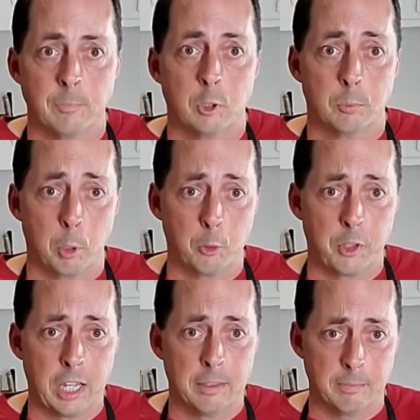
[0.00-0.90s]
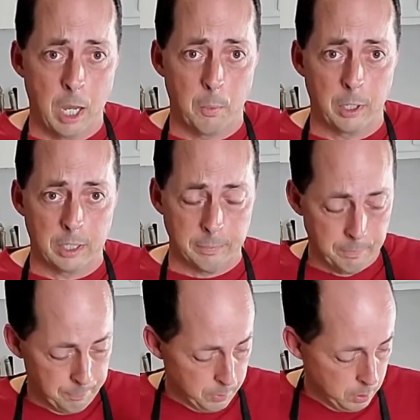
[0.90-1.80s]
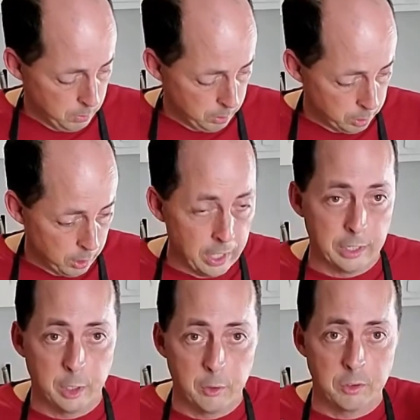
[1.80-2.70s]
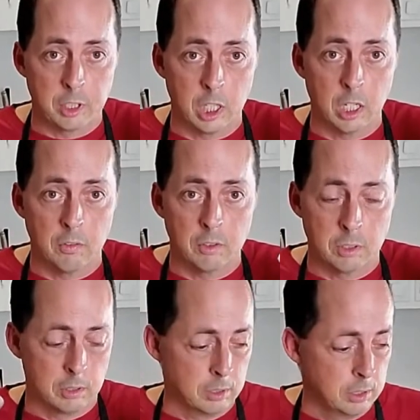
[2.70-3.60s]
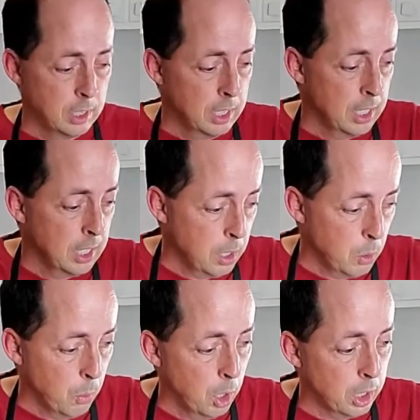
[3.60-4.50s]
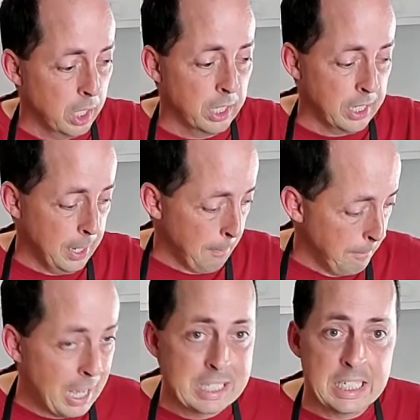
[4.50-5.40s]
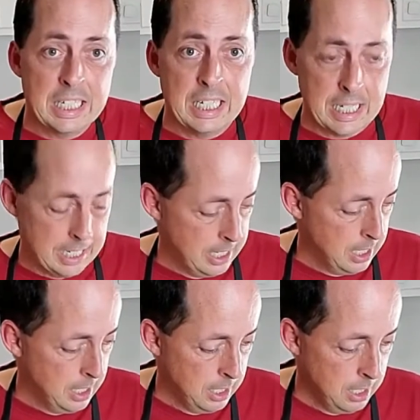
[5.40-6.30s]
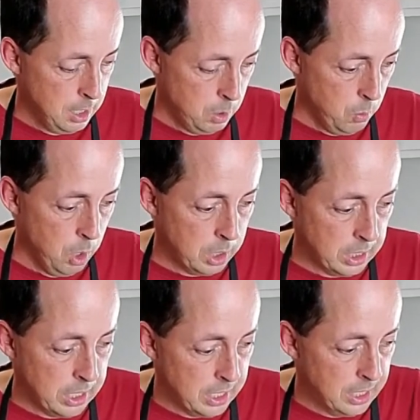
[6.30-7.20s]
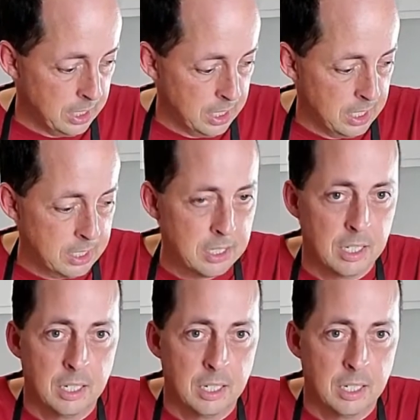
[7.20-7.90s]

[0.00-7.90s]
spoon thing, not working. We're going to go ahead and use the gloves. We're going to get messy. We're going to get into this.